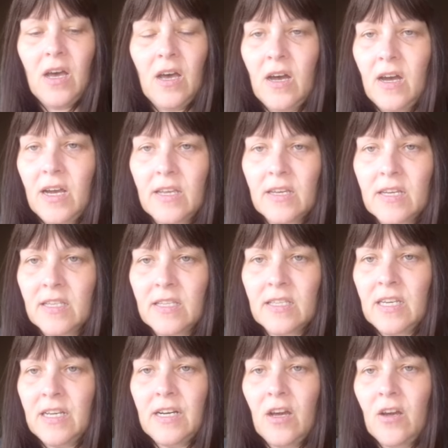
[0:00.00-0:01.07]

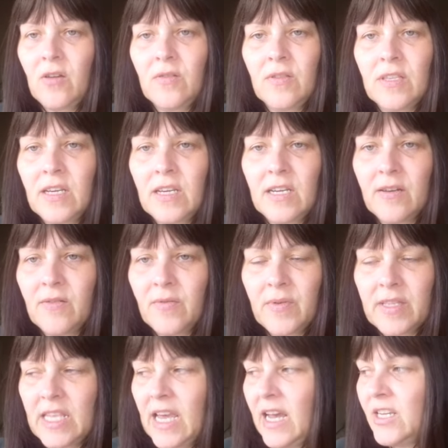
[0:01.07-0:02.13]
The
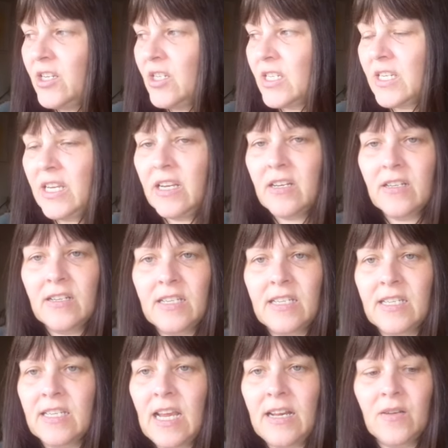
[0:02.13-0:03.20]
agency could
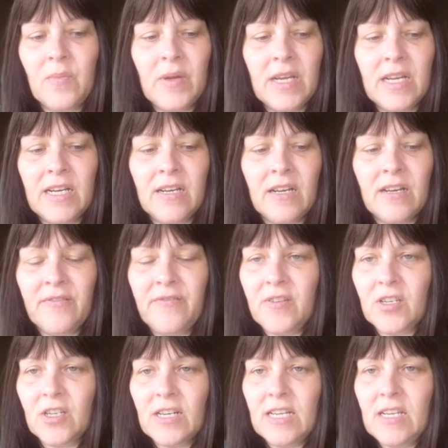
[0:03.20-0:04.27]
send me an
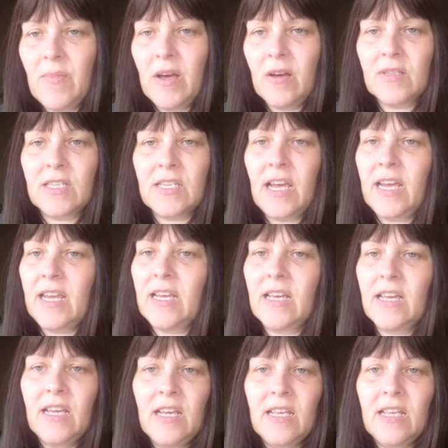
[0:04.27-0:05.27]
official email saying